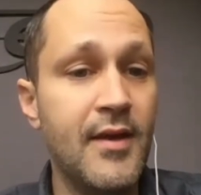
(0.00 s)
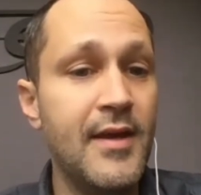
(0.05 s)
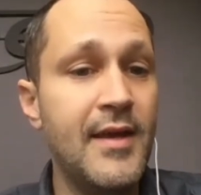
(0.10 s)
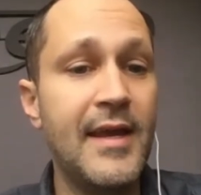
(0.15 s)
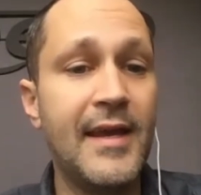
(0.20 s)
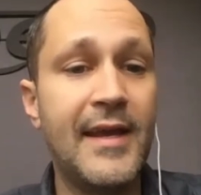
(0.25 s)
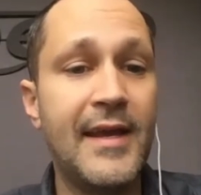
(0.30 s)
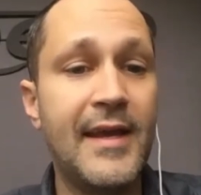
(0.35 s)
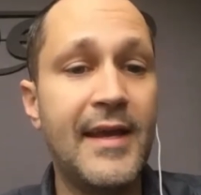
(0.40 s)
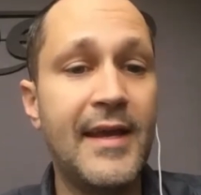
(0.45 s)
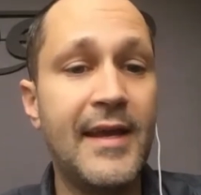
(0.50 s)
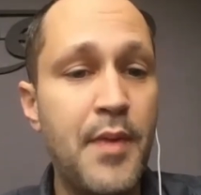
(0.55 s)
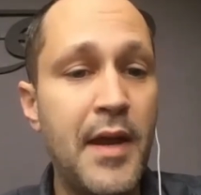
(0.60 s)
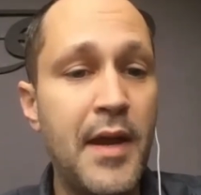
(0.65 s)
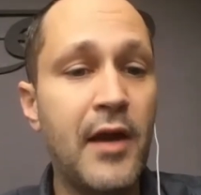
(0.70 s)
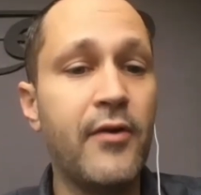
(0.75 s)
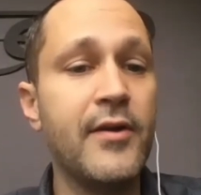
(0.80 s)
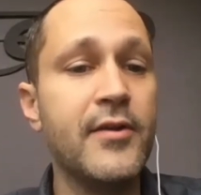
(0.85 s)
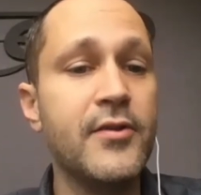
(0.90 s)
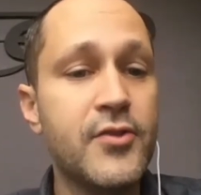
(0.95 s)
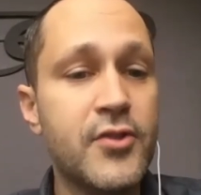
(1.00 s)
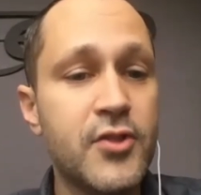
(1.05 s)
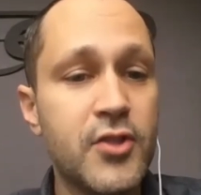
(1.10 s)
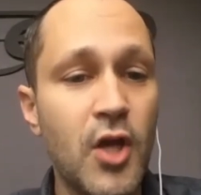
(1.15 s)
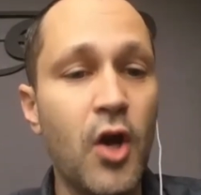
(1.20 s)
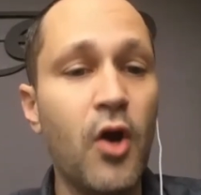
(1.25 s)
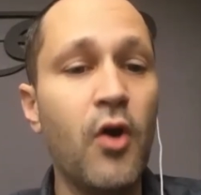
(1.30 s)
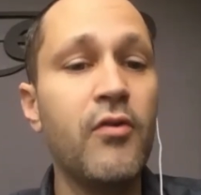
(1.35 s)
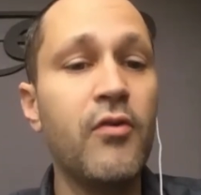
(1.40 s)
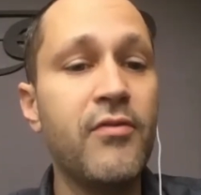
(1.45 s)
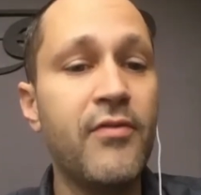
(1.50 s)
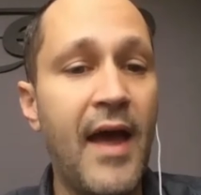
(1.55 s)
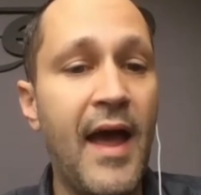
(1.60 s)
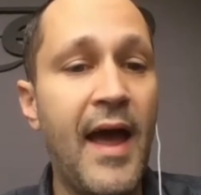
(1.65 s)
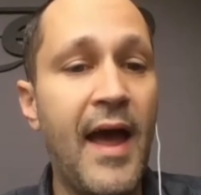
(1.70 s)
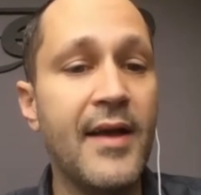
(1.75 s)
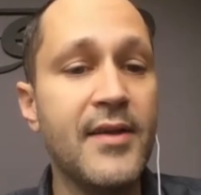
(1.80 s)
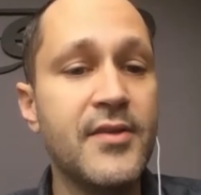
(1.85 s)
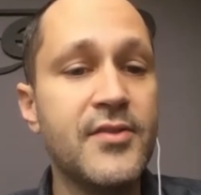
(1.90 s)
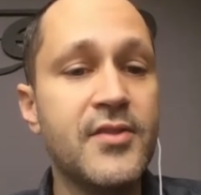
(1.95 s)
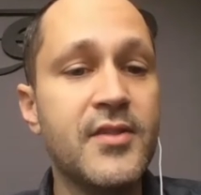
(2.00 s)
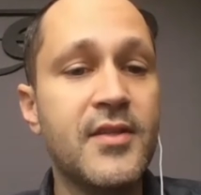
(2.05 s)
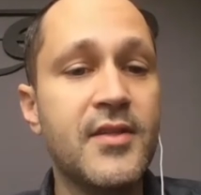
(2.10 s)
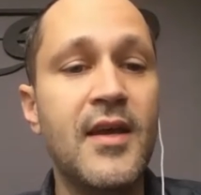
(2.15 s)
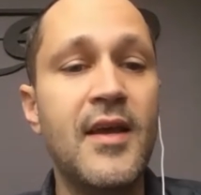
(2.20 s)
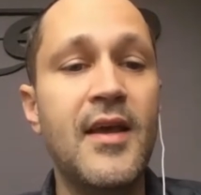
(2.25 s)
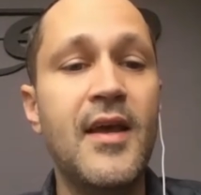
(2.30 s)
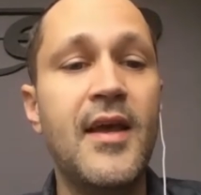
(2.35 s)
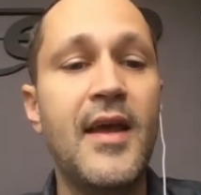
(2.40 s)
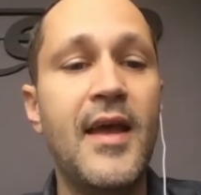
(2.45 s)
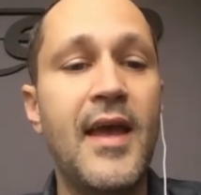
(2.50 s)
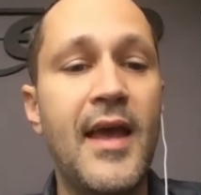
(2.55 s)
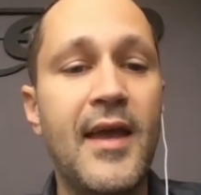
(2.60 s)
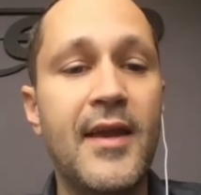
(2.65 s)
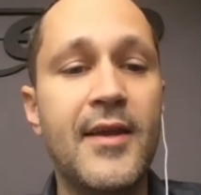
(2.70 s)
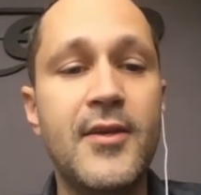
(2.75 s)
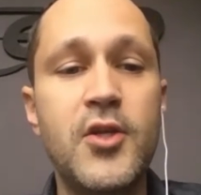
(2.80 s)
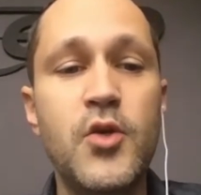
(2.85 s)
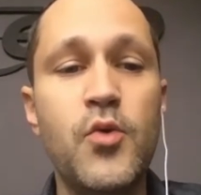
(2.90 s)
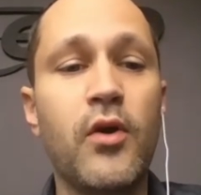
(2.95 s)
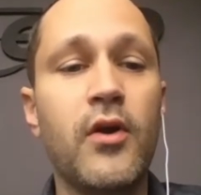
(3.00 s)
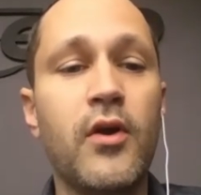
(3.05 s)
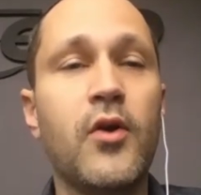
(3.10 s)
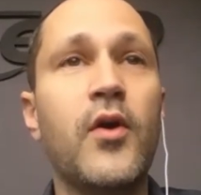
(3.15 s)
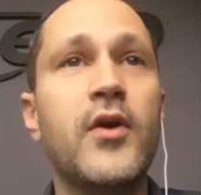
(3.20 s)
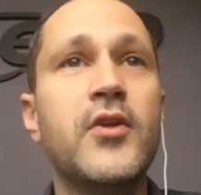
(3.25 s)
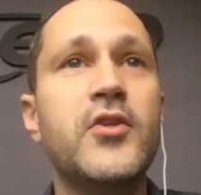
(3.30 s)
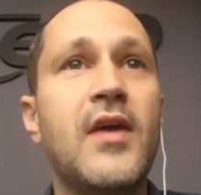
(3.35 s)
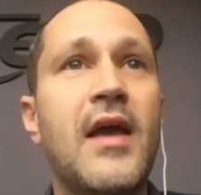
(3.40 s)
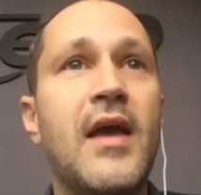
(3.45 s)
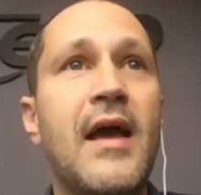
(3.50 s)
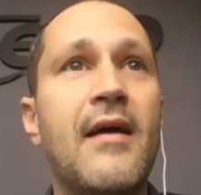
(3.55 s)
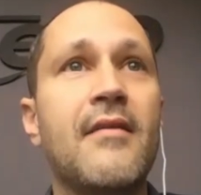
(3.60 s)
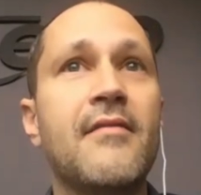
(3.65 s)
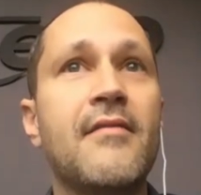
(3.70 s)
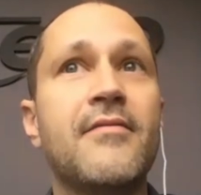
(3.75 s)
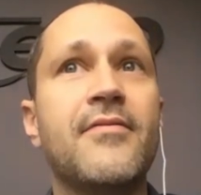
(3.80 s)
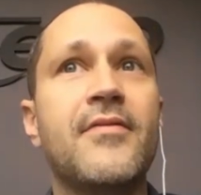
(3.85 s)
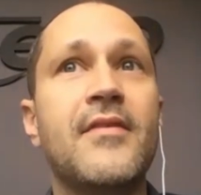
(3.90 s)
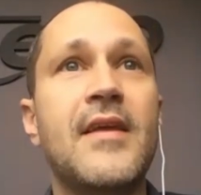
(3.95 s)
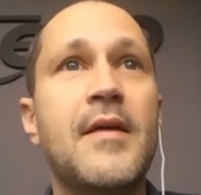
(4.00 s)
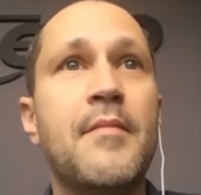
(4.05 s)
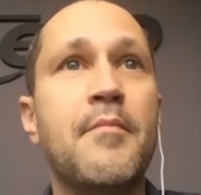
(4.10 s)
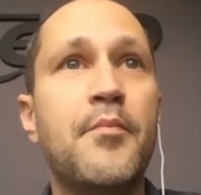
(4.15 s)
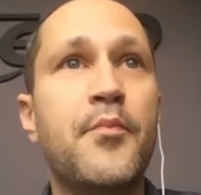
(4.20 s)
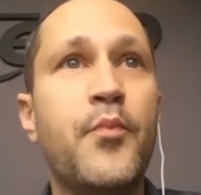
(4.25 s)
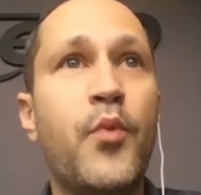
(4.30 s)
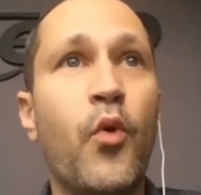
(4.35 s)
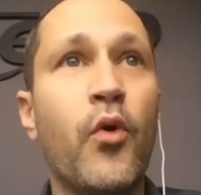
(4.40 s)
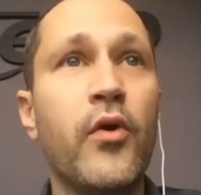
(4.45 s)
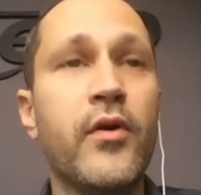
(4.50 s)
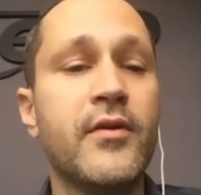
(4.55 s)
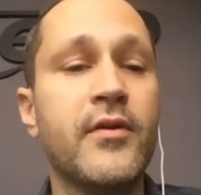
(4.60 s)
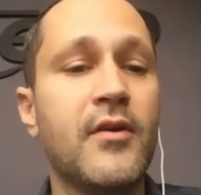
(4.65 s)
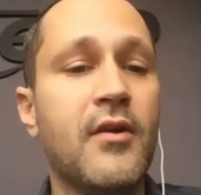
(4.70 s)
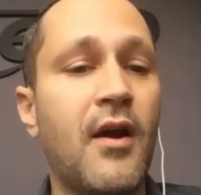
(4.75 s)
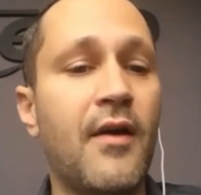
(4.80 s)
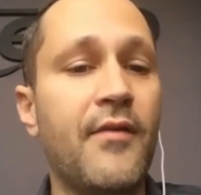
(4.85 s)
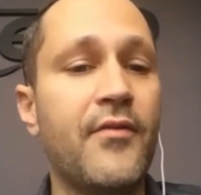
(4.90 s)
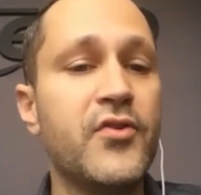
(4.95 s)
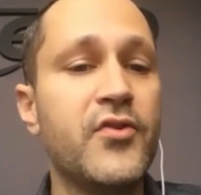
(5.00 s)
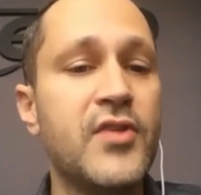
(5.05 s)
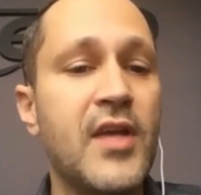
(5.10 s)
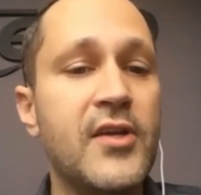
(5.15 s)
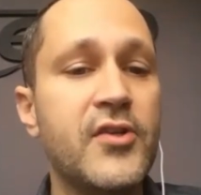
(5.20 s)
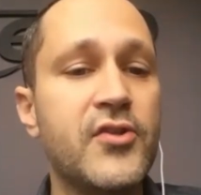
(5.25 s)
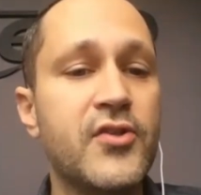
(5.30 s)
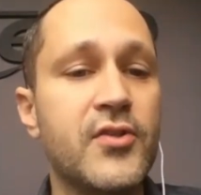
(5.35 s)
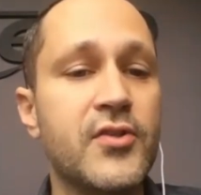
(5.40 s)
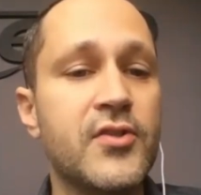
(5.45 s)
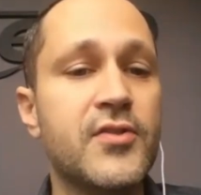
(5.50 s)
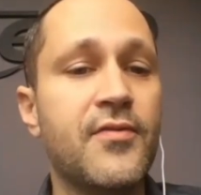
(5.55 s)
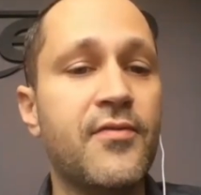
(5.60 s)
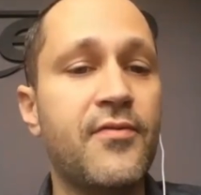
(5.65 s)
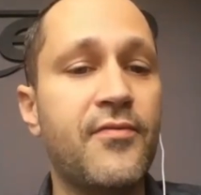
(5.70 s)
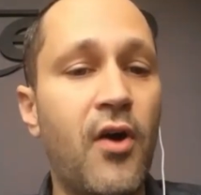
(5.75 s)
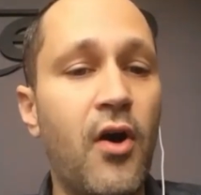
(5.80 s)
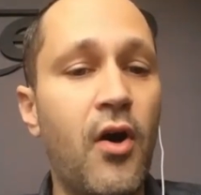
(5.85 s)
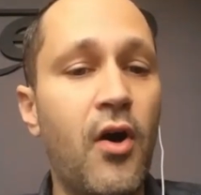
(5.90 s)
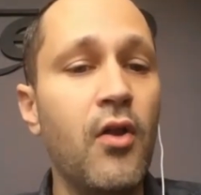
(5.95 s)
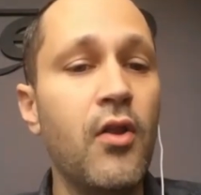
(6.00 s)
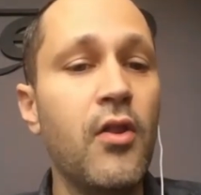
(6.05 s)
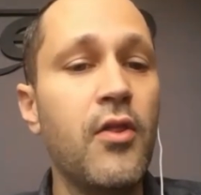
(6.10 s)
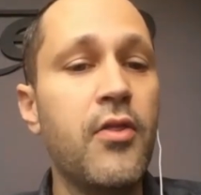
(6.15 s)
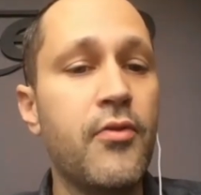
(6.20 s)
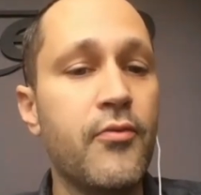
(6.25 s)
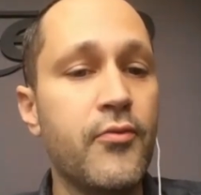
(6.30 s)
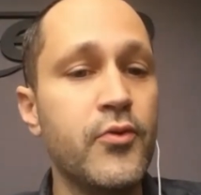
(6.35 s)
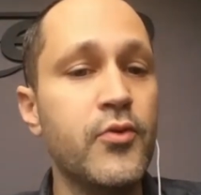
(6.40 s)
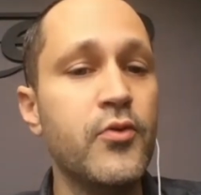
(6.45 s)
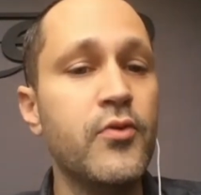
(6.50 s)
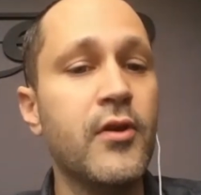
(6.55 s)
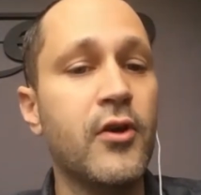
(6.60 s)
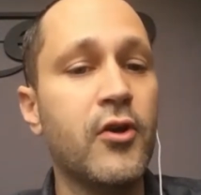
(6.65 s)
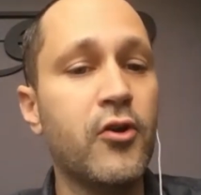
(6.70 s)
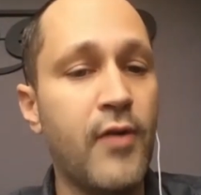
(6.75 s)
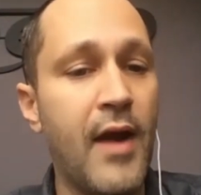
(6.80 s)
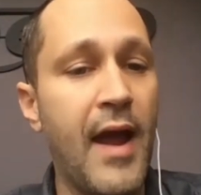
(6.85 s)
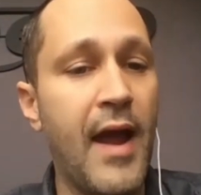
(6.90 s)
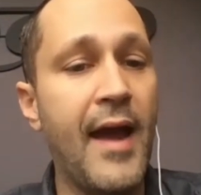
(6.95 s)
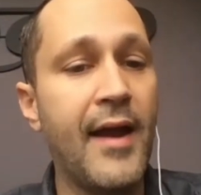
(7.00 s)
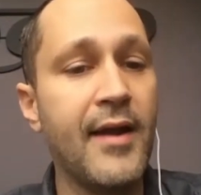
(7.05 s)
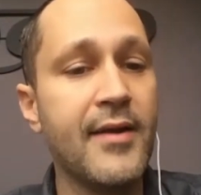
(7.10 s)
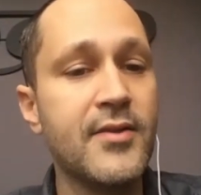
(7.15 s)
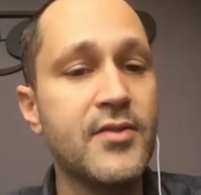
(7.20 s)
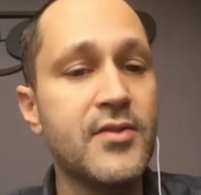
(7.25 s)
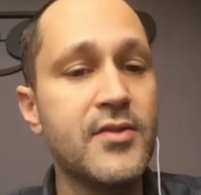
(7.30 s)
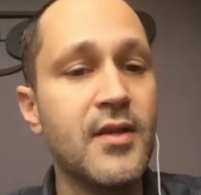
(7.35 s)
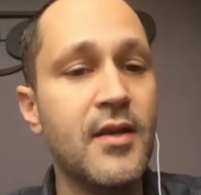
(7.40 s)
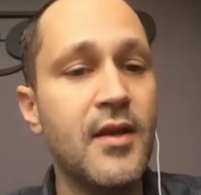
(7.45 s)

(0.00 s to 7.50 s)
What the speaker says: It gets buried so fast. And you are going to have important conversations fall through the cracks